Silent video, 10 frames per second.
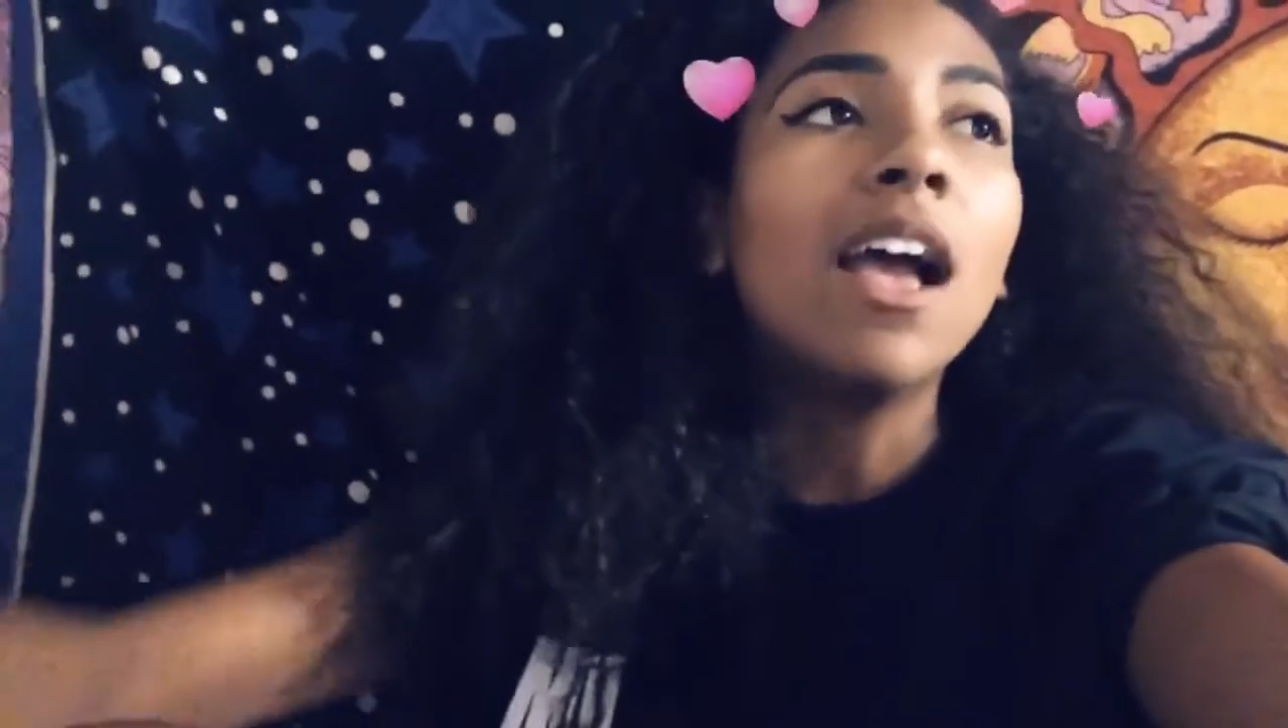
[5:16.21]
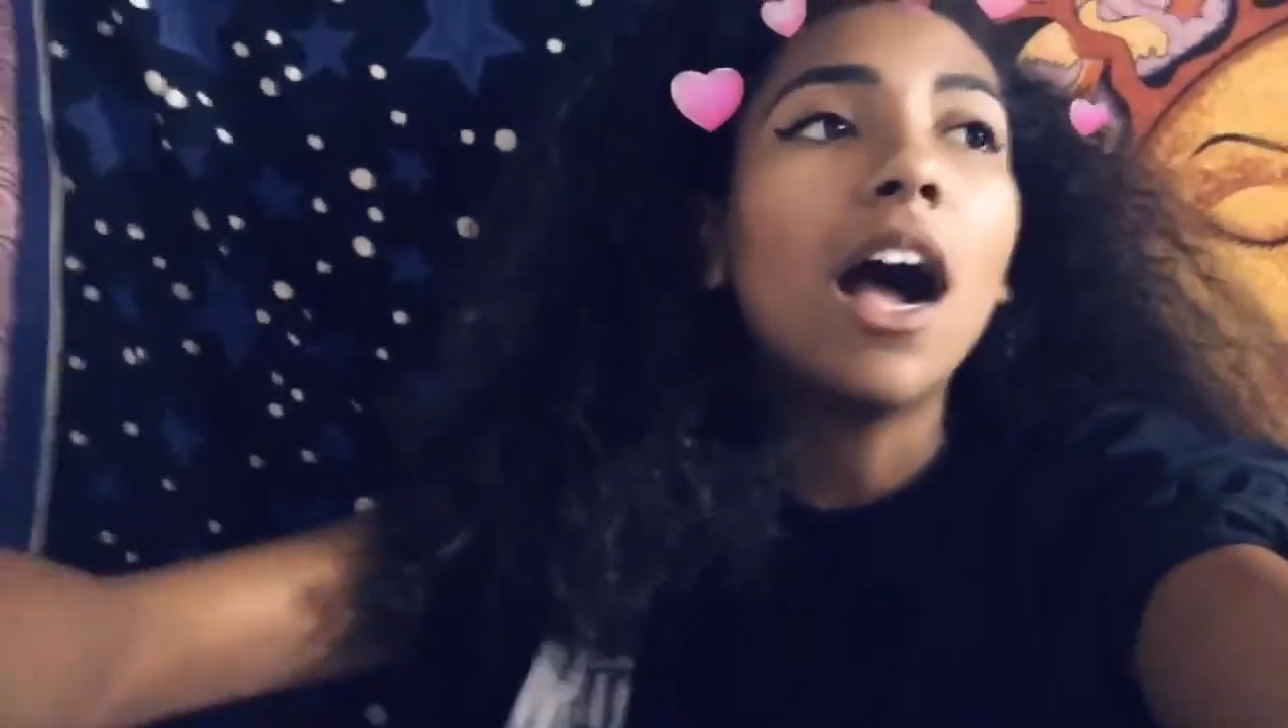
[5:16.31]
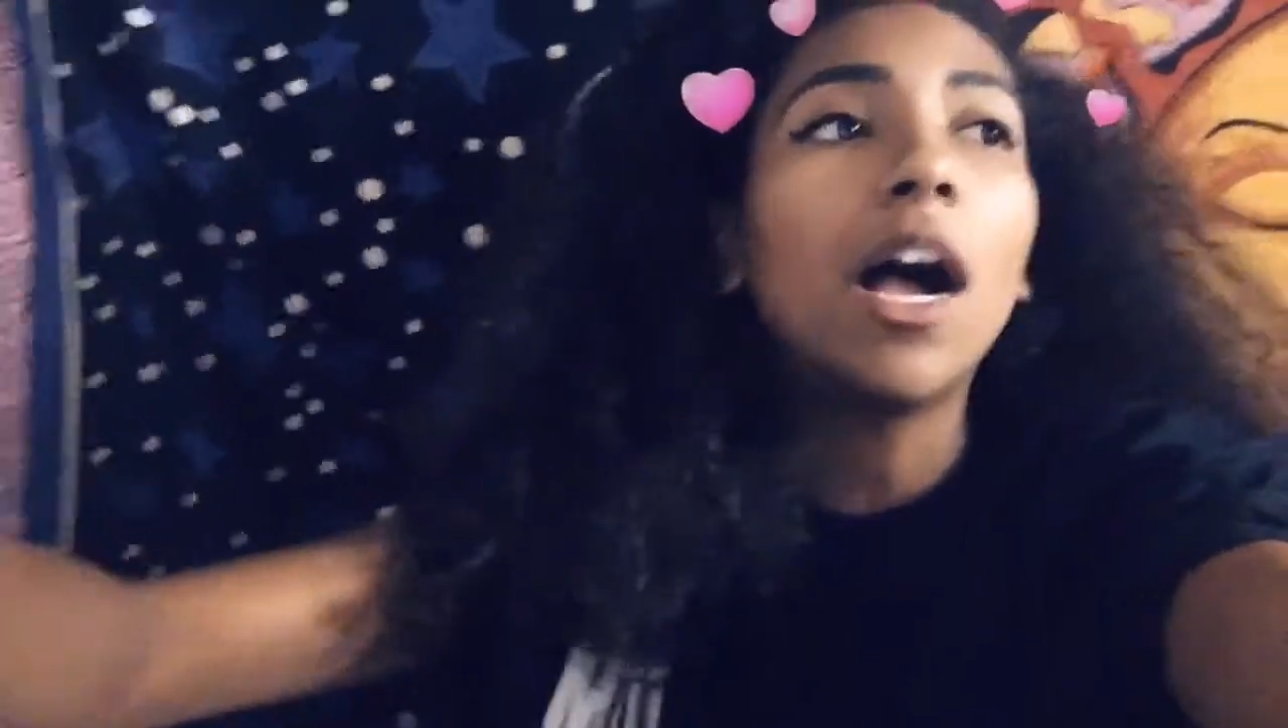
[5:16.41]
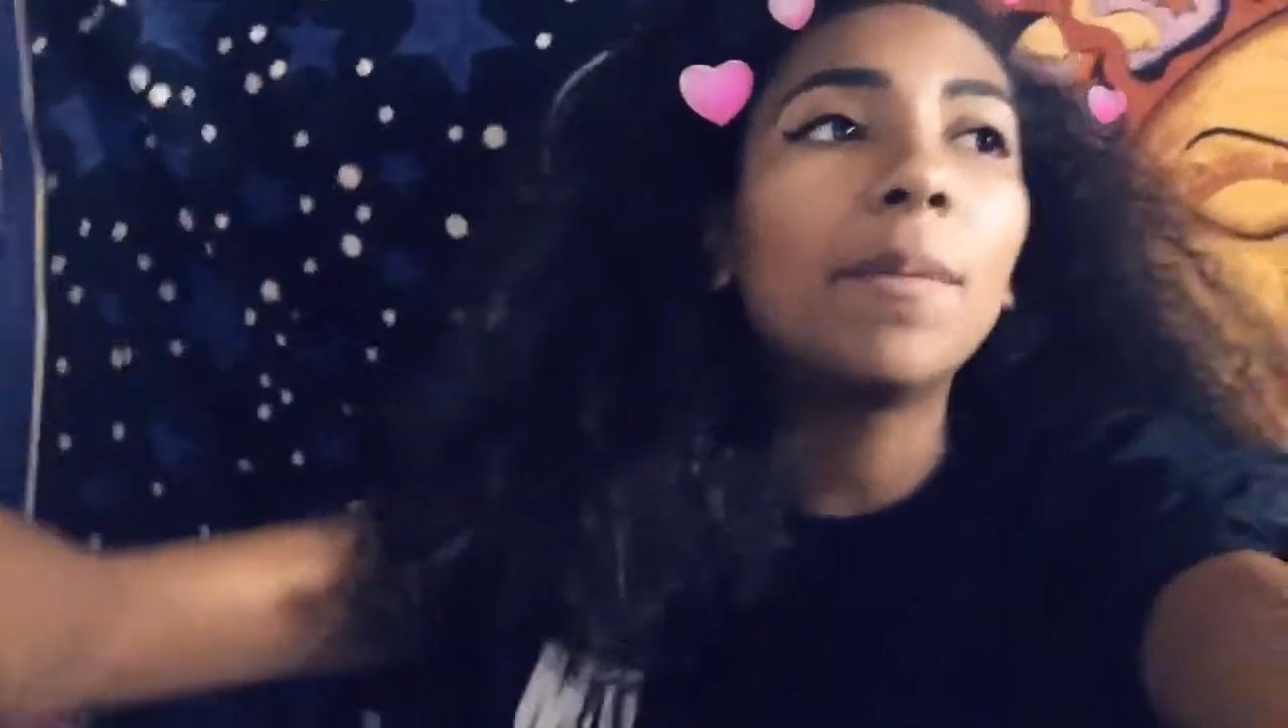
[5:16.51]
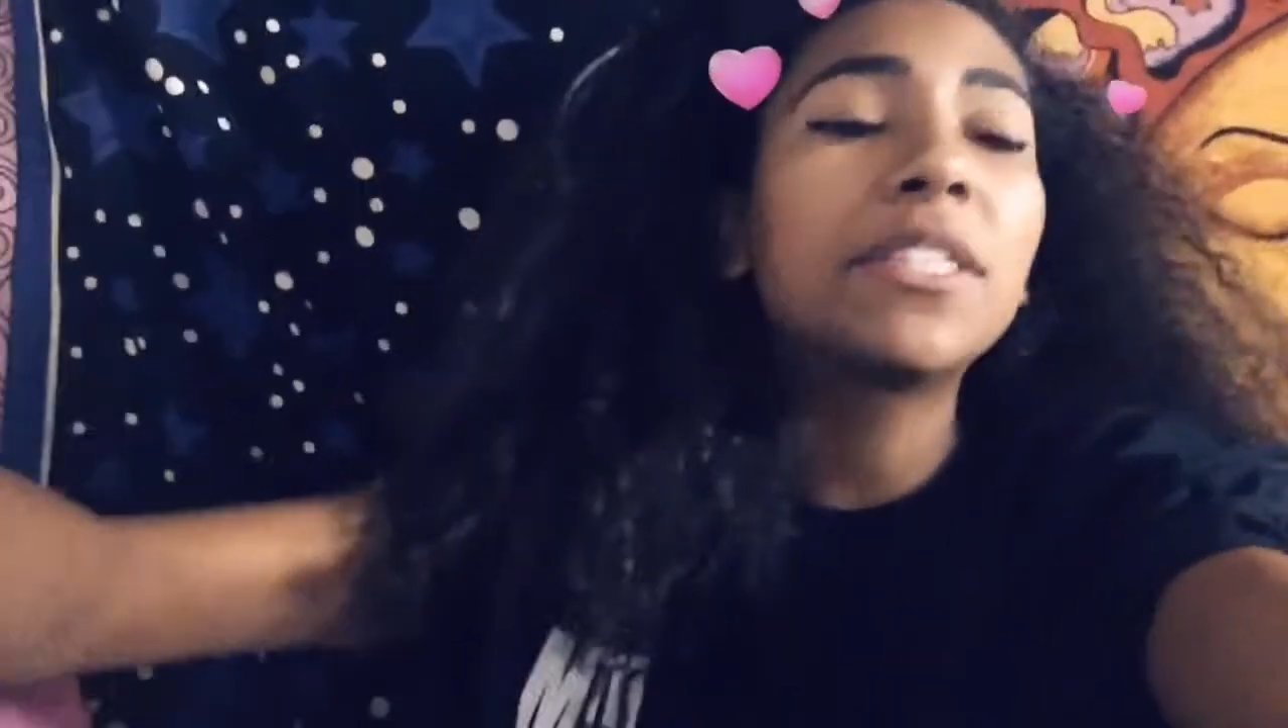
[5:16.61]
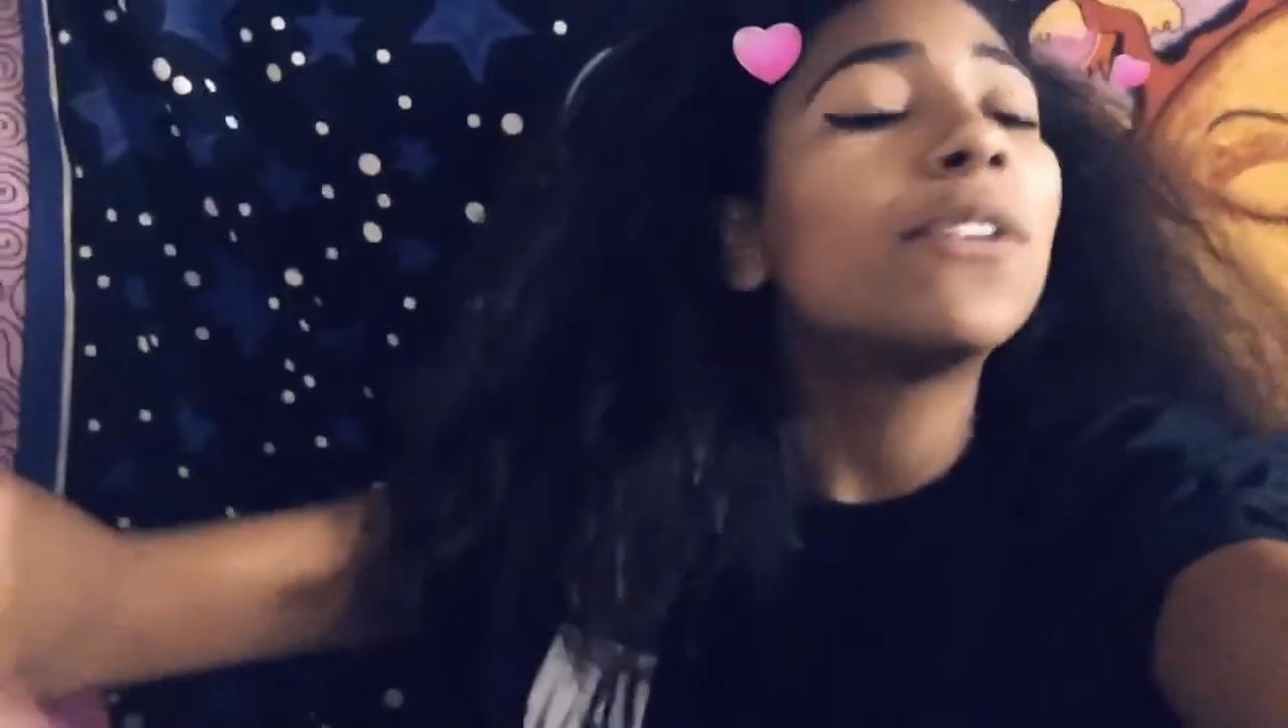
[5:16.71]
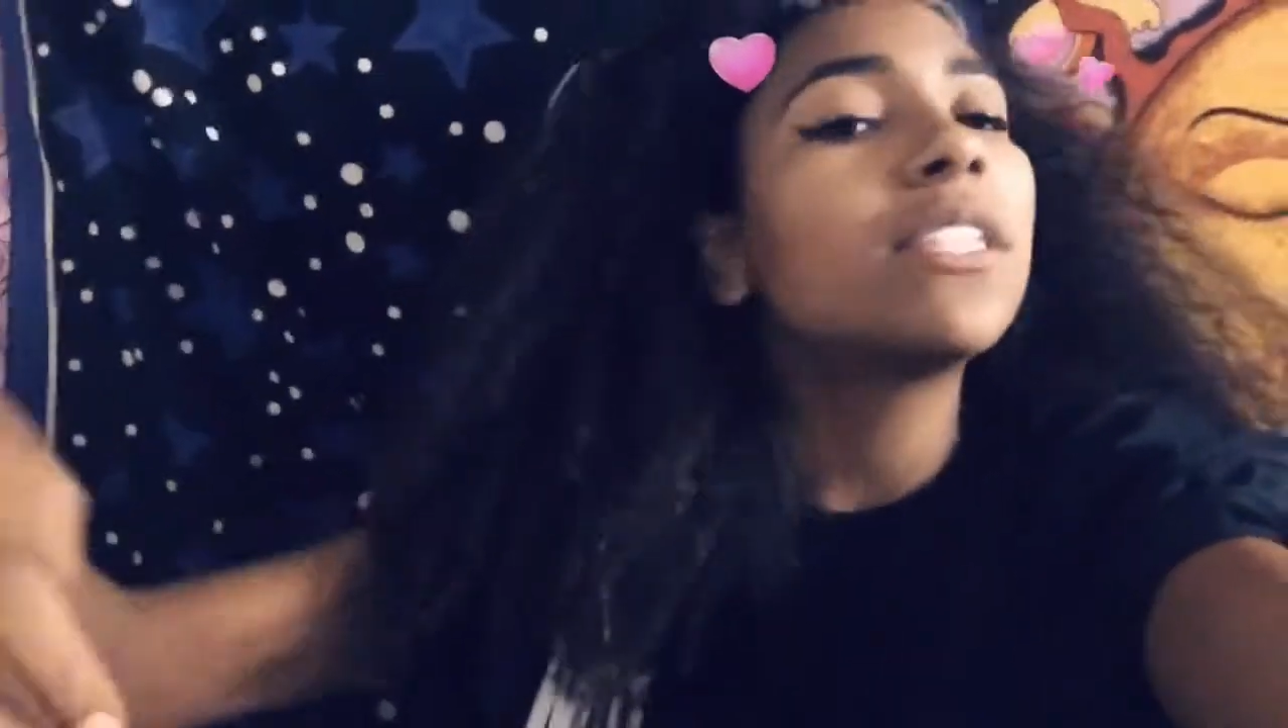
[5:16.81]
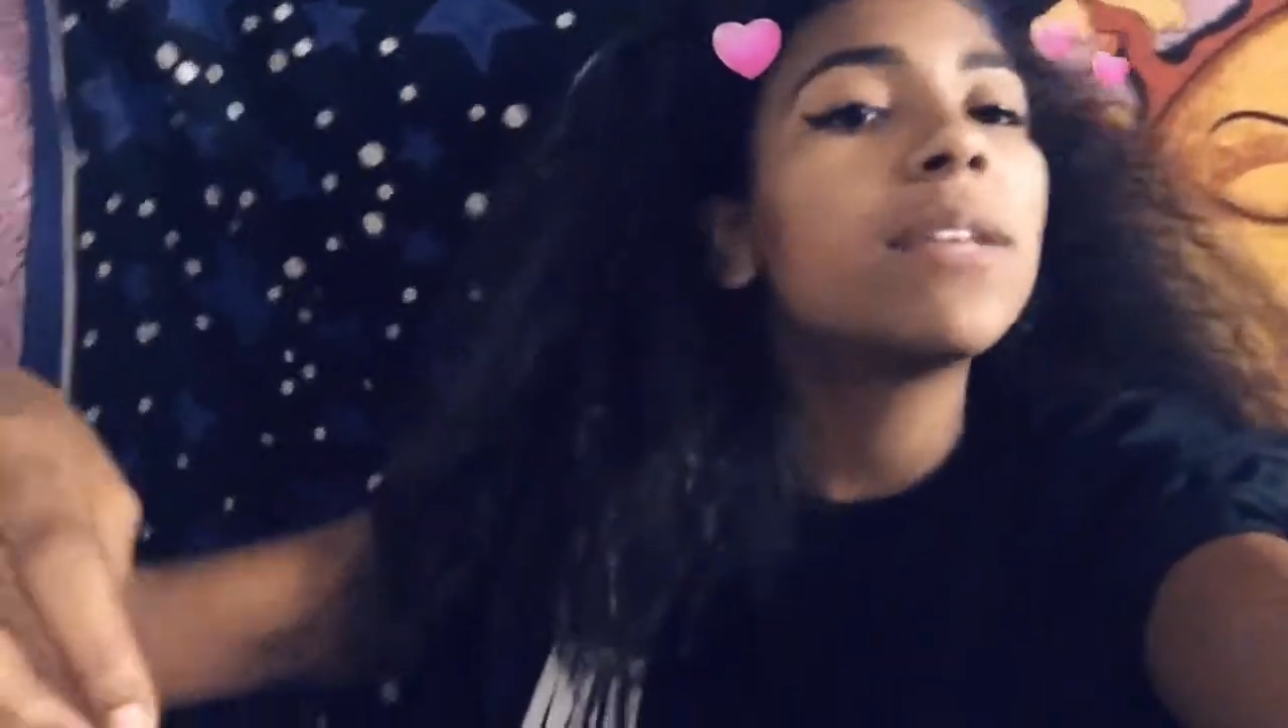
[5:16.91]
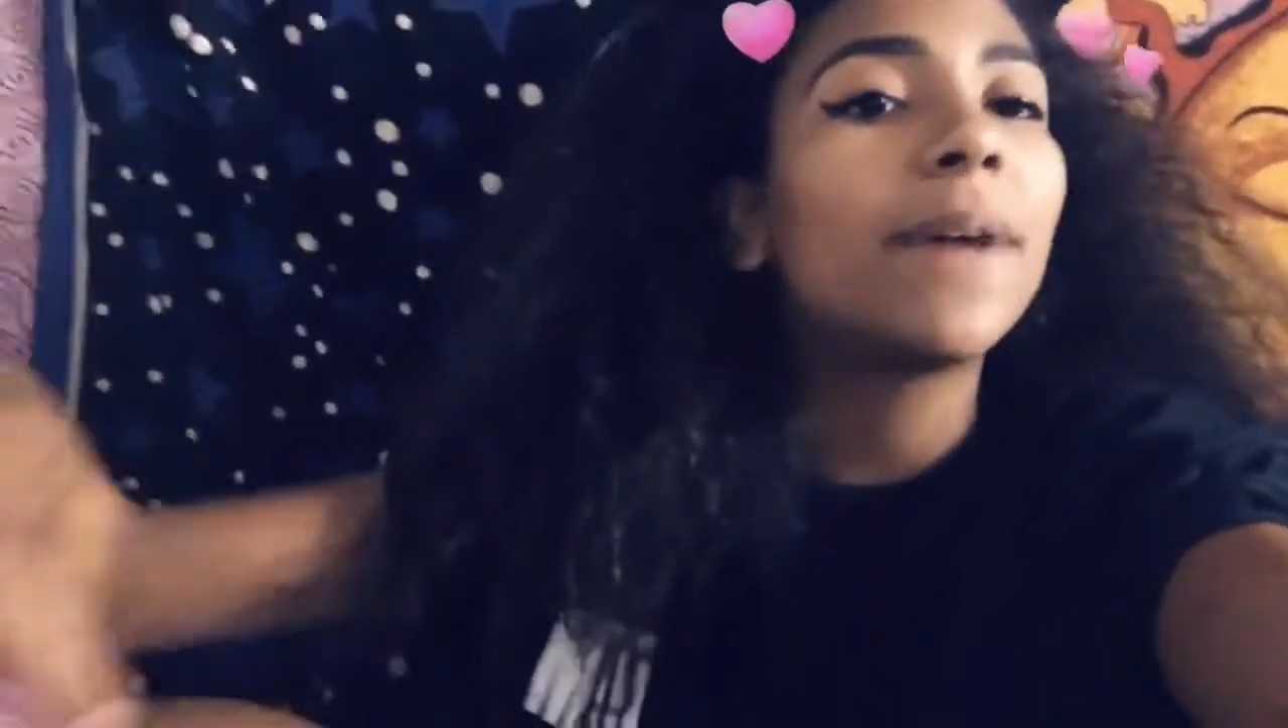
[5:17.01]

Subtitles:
It's hosted